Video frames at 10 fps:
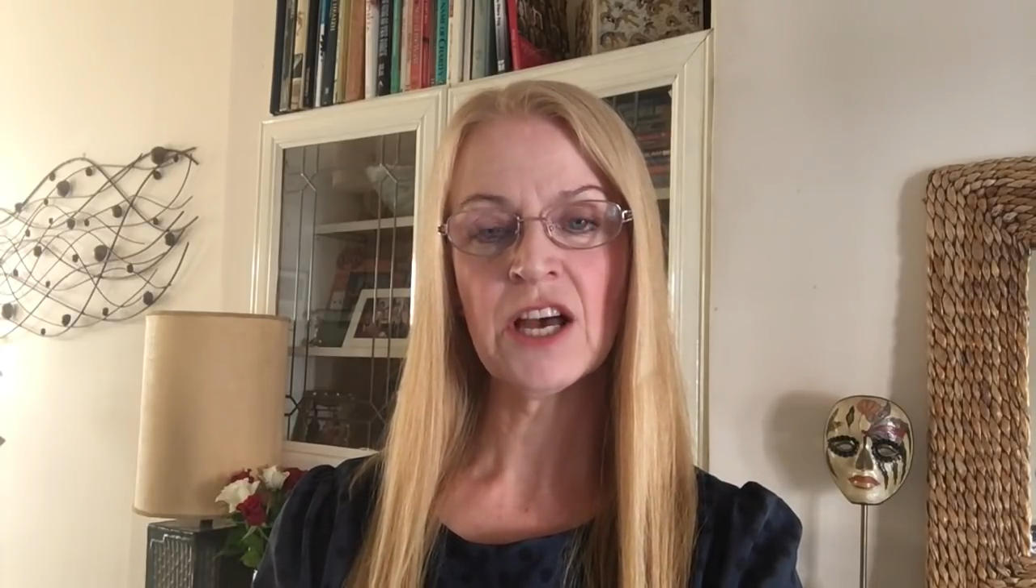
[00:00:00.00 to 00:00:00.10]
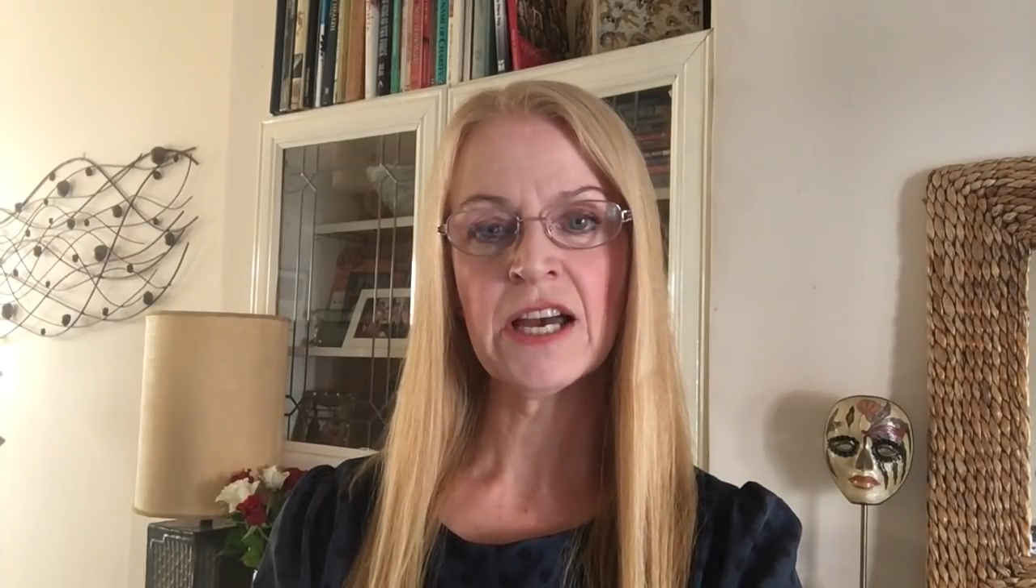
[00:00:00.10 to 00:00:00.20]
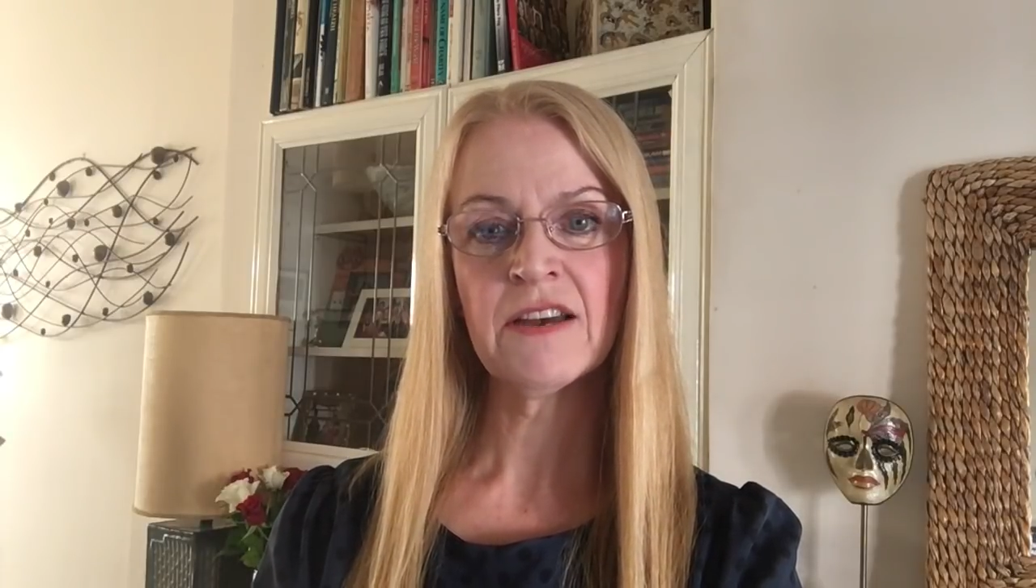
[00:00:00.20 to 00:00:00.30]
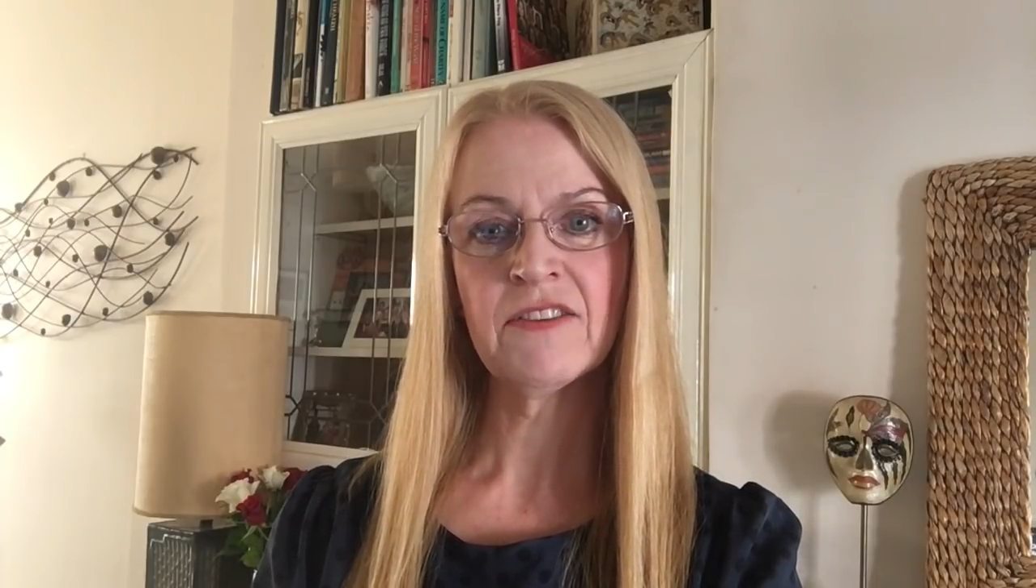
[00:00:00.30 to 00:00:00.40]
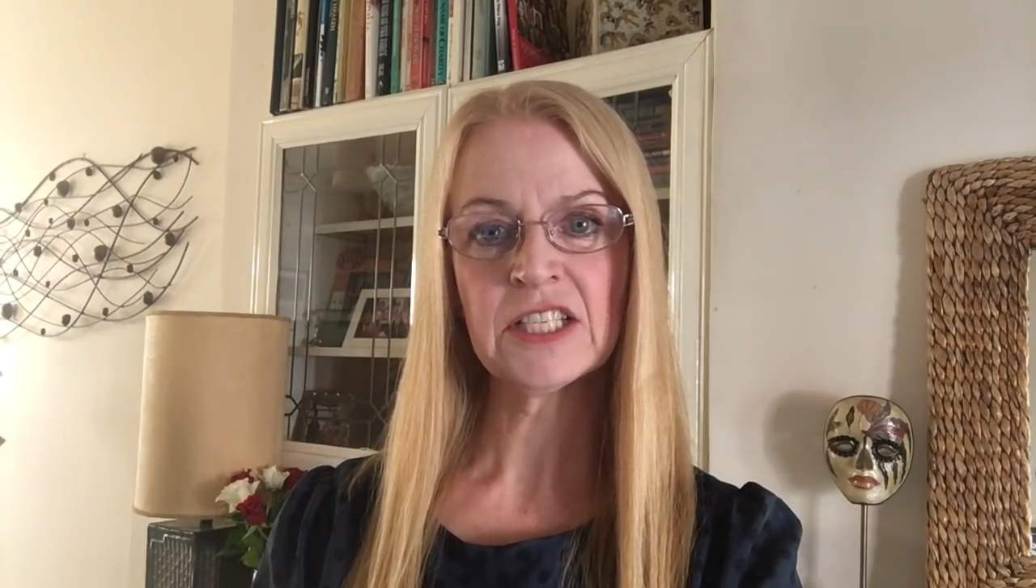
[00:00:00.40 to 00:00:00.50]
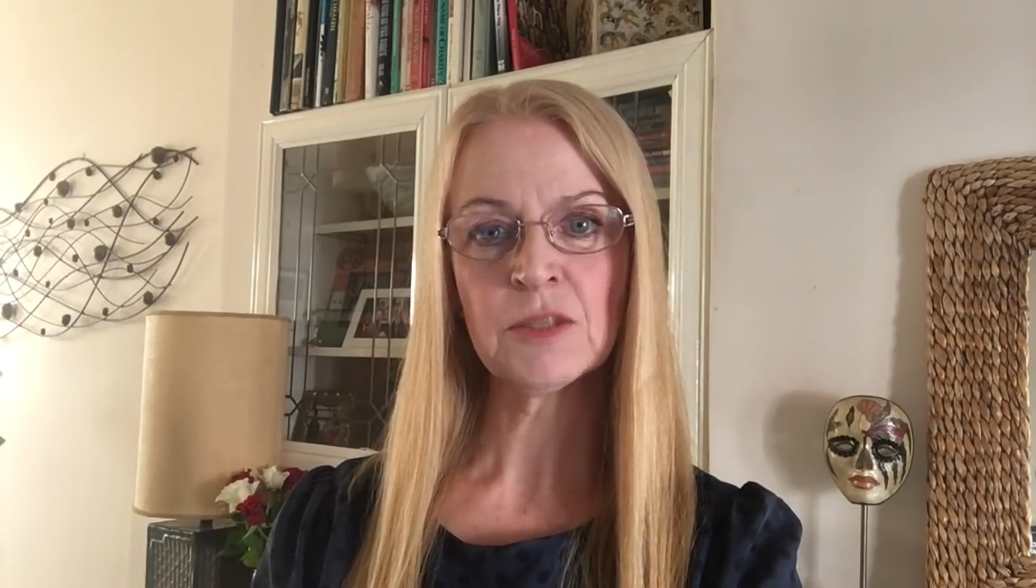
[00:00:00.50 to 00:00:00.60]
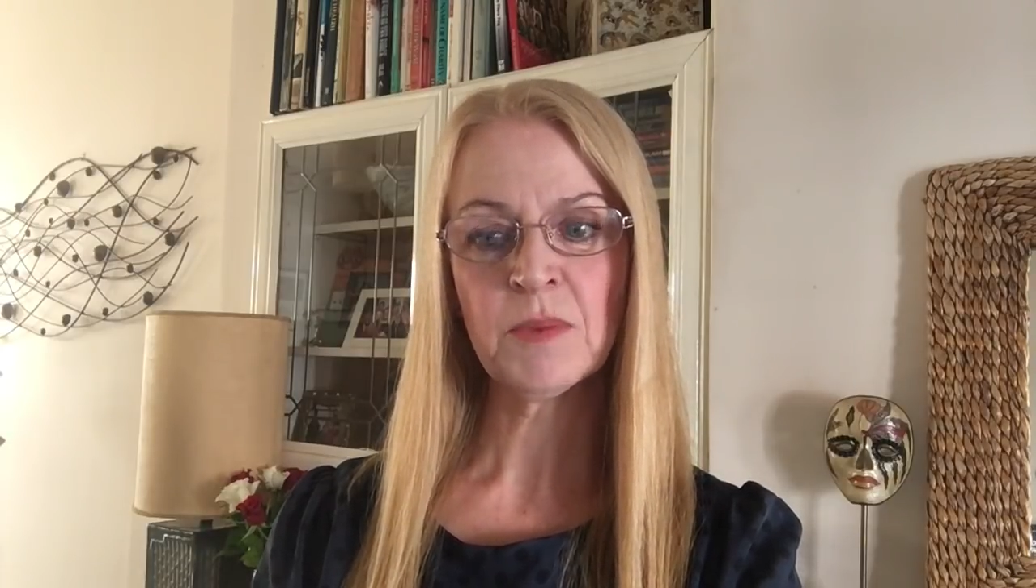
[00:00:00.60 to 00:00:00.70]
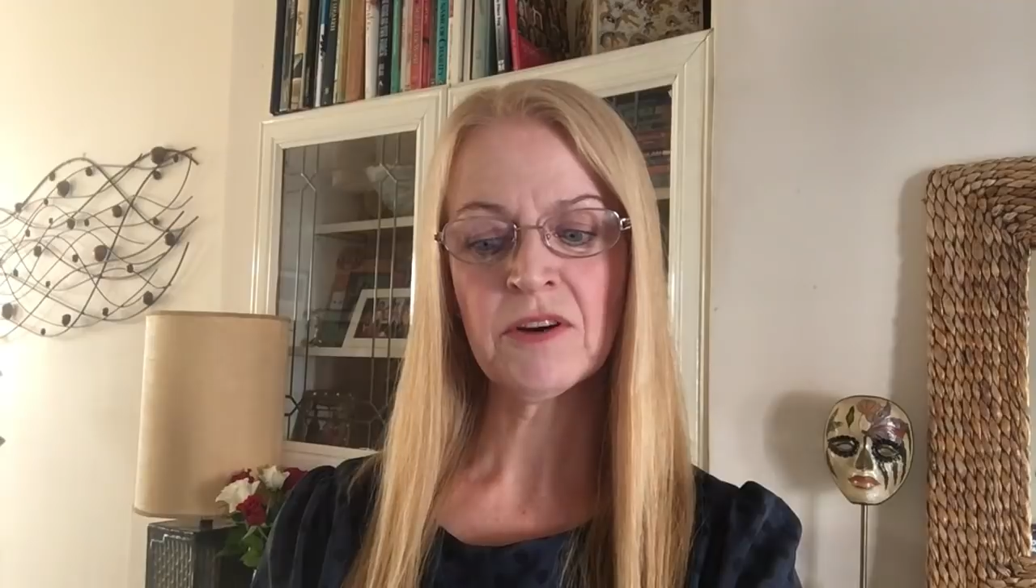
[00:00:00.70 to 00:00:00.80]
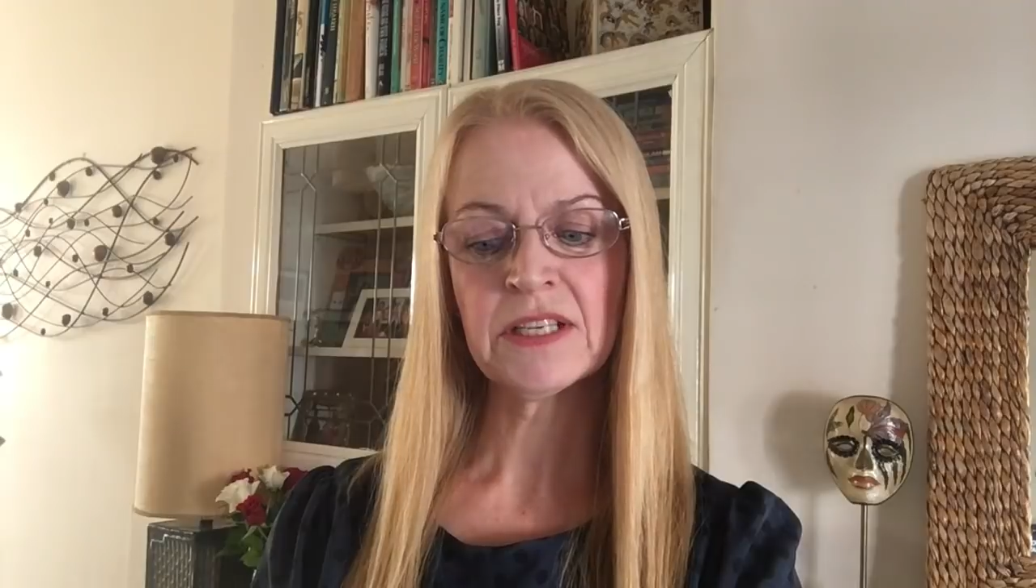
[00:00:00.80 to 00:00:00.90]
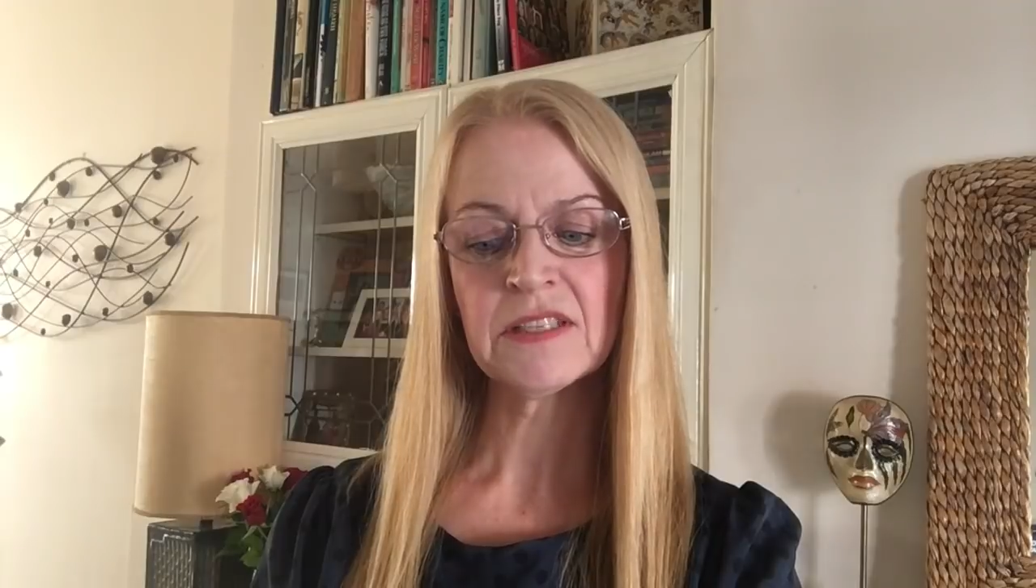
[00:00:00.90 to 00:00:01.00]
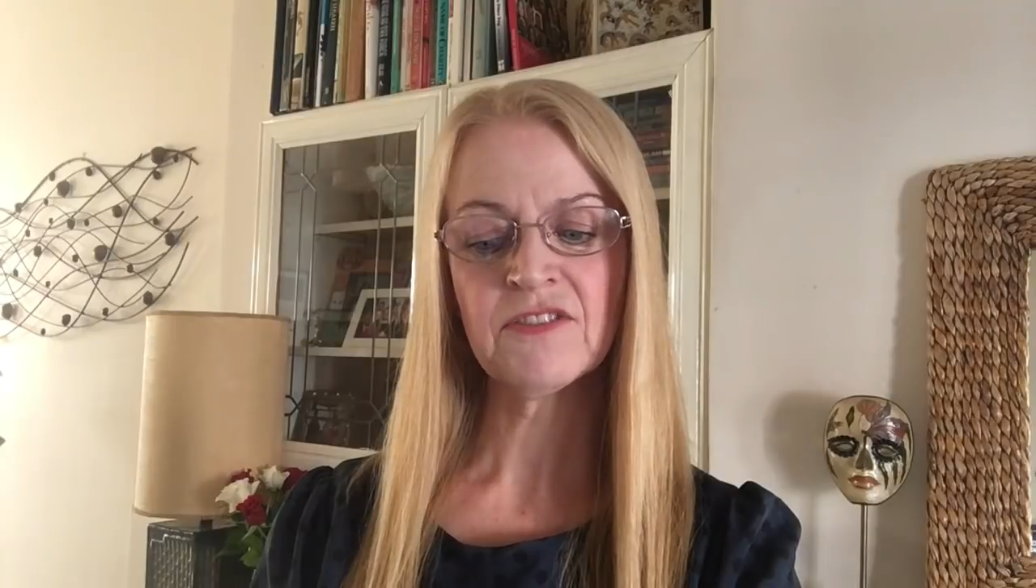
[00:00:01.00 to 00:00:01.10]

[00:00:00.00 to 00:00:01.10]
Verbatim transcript: I have experienced